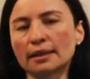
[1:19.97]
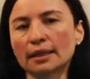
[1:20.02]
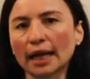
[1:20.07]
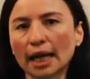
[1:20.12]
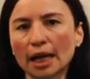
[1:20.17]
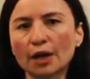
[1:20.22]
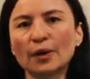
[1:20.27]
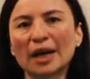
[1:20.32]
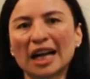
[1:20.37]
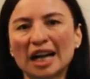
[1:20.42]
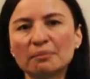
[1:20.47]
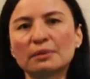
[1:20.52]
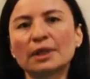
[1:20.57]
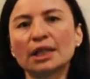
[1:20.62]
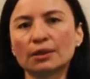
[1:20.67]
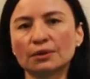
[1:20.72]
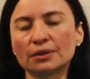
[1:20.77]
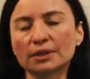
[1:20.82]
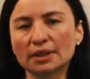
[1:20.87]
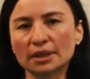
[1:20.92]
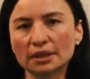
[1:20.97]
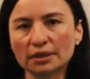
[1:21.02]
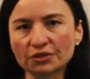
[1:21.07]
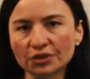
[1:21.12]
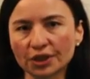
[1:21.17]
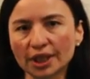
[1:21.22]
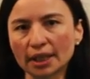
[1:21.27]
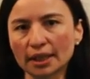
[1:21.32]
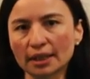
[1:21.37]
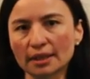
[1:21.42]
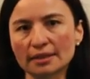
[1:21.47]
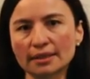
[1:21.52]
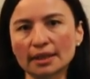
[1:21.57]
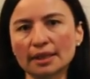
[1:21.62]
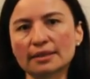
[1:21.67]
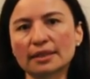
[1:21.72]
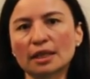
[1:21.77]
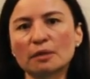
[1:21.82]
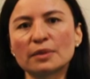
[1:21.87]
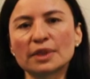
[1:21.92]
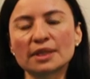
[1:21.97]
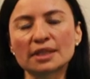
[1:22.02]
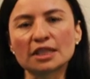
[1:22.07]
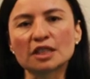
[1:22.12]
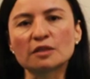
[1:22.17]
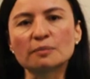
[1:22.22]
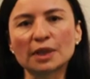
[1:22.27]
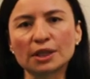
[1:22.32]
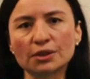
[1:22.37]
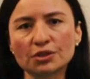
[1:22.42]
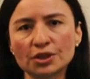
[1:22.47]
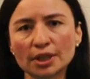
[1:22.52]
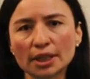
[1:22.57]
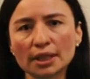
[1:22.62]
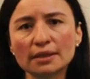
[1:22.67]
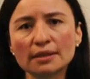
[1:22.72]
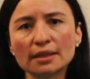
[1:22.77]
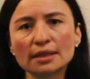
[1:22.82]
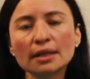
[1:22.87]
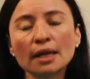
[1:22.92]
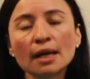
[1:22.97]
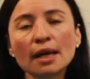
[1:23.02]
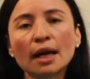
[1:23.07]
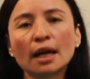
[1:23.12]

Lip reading: how amyloid triggers Alzheimer's disease pathogenesis,